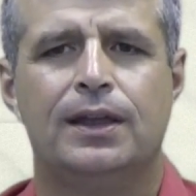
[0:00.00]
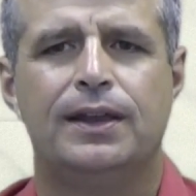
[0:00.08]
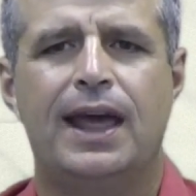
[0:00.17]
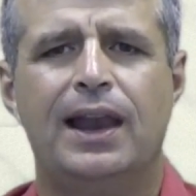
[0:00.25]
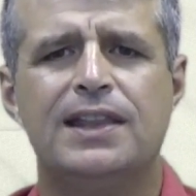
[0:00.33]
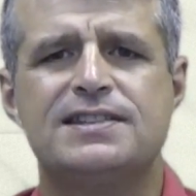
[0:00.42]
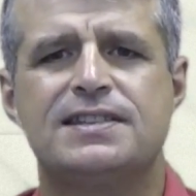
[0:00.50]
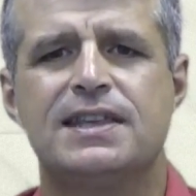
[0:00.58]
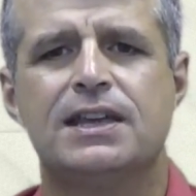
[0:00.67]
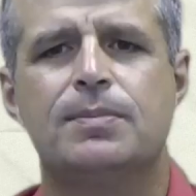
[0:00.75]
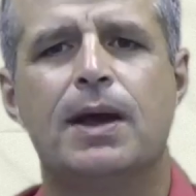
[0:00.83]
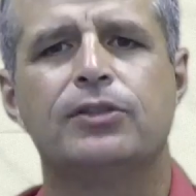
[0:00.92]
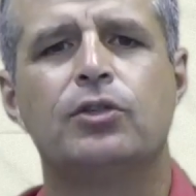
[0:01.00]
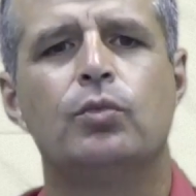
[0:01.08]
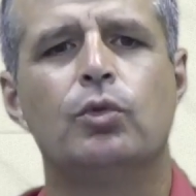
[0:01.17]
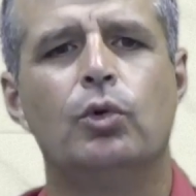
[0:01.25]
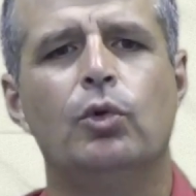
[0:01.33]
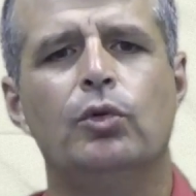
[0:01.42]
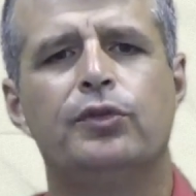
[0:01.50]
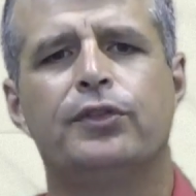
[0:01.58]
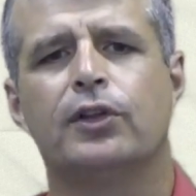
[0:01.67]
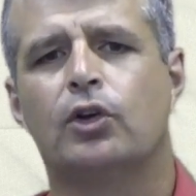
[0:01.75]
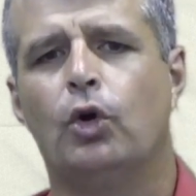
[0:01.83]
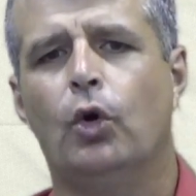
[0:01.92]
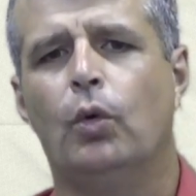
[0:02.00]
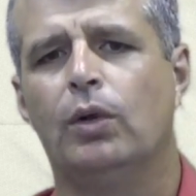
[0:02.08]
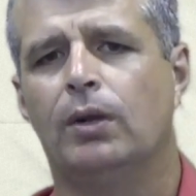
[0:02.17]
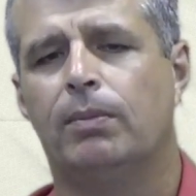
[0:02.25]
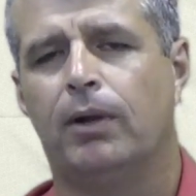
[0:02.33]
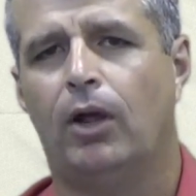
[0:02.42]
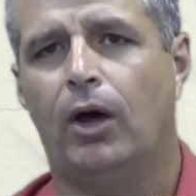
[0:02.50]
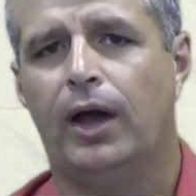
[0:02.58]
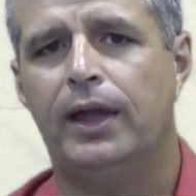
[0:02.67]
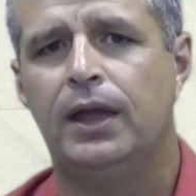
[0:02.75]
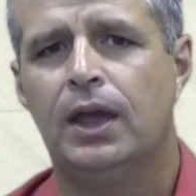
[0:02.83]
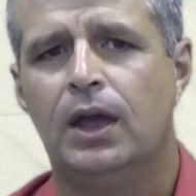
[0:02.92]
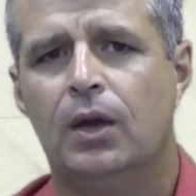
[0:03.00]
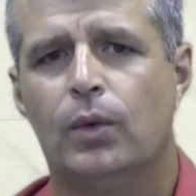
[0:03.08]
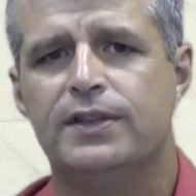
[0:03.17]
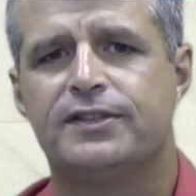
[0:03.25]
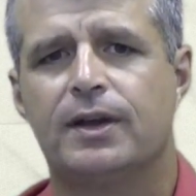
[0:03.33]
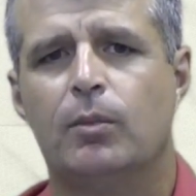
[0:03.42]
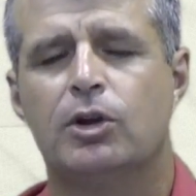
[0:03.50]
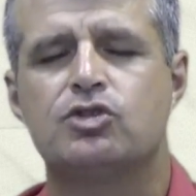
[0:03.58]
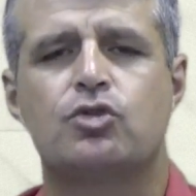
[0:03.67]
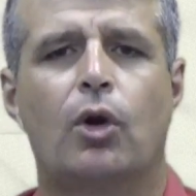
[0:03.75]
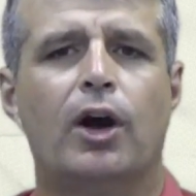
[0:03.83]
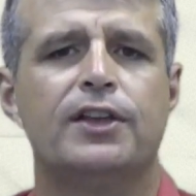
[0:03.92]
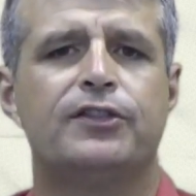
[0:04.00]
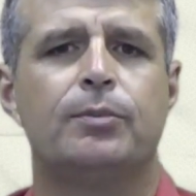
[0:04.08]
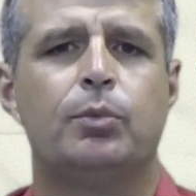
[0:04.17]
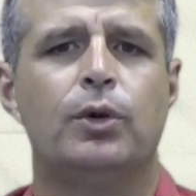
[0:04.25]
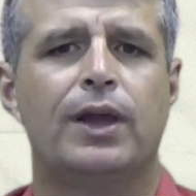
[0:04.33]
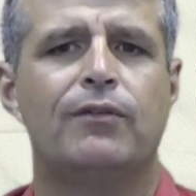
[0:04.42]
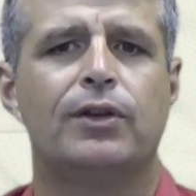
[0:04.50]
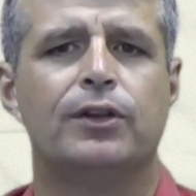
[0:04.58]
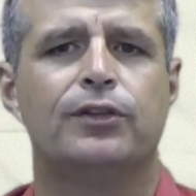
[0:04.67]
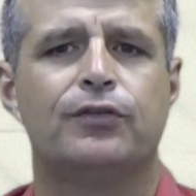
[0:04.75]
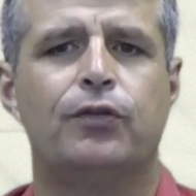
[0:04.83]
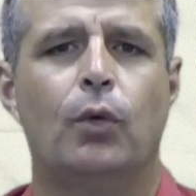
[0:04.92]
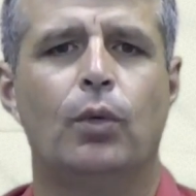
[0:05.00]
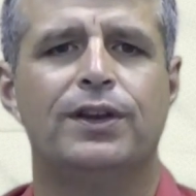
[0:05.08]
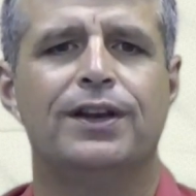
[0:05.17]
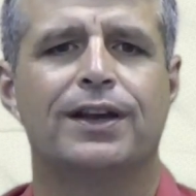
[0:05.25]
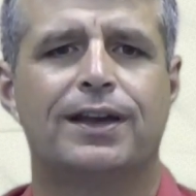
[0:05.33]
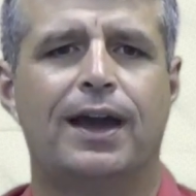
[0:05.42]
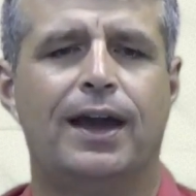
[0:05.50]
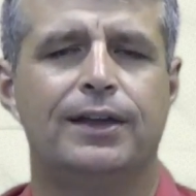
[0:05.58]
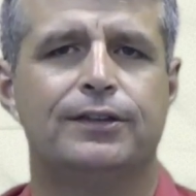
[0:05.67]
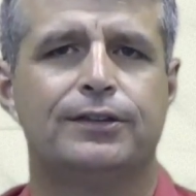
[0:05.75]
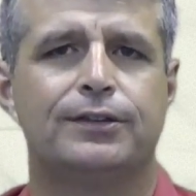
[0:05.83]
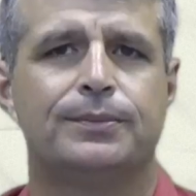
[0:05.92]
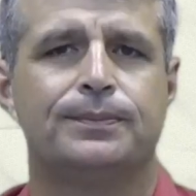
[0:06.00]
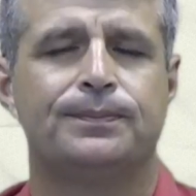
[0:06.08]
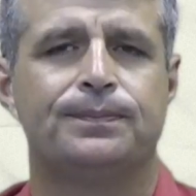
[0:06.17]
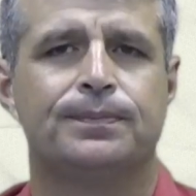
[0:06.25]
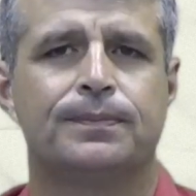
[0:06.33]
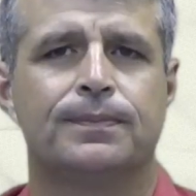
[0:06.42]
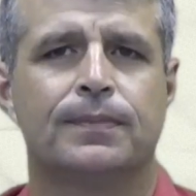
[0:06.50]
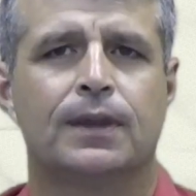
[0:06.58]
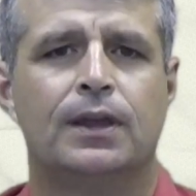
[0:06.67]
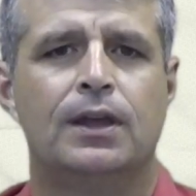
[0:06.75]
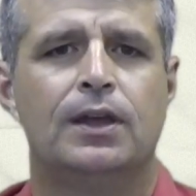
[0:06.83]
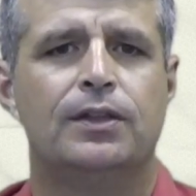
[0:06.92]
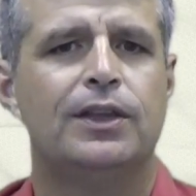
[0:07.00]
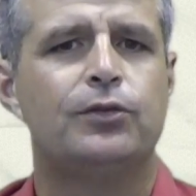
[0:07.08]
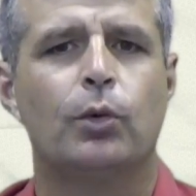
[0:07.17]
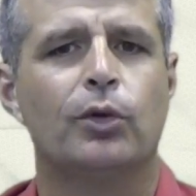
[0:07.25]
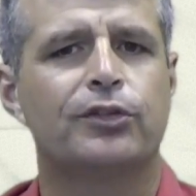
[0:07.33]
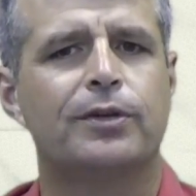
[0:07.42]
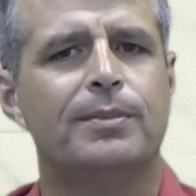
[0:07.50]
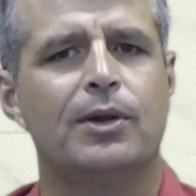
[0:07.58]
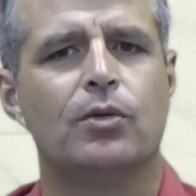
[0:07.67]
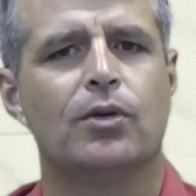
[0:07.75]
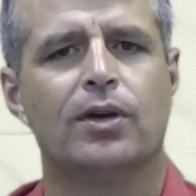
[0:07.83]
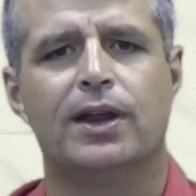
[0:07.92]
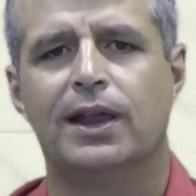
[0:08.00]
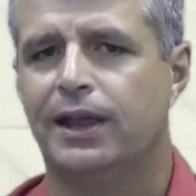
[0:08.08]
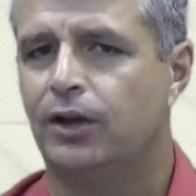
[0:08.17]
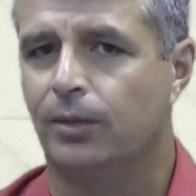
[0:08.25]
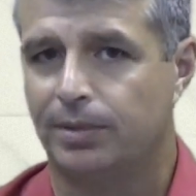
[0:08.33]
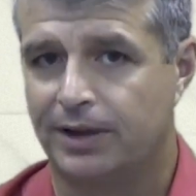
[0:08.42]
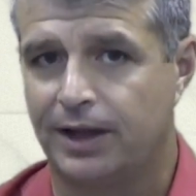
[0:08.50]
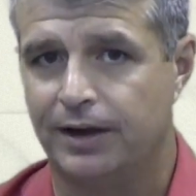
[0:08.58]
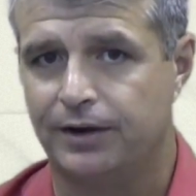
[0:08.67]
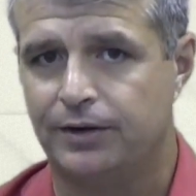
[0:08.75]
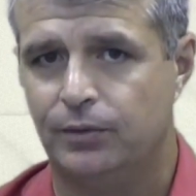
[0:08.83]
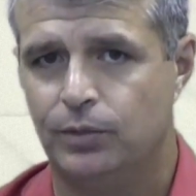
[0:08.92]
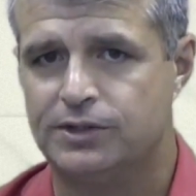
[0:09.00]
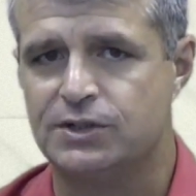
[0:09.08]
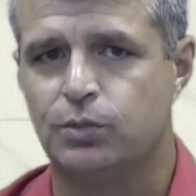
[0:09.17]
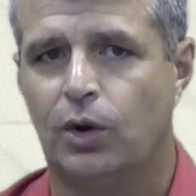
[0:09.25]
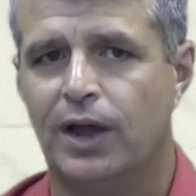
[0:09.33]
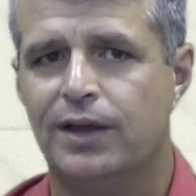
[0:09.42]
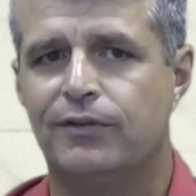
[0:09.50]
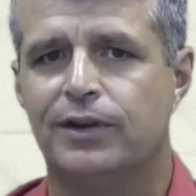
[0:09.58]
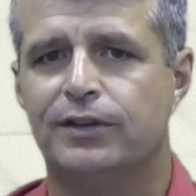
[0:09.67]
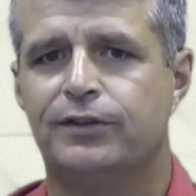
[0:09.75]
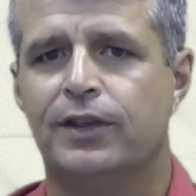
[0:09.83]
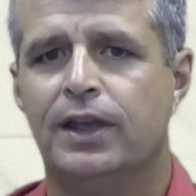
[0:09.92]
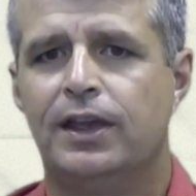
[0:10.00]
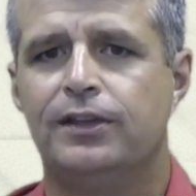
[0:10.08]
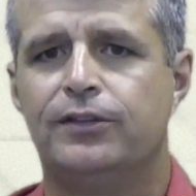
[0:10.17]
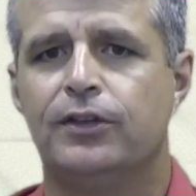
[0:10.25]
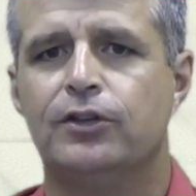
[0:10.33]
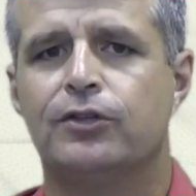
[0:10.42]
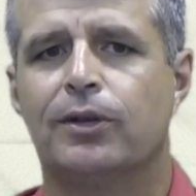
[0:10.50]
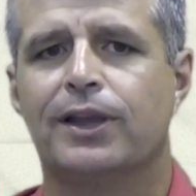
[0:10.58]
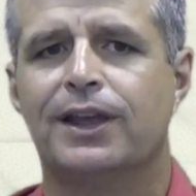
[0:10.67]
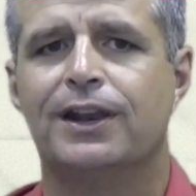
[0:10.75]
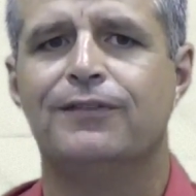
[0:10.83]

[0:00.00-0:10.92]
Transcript: Now let's think about the rules the court will apply when someone tries to put evidence forward in a case. These rules can be really complicated, which is why evidence is usually an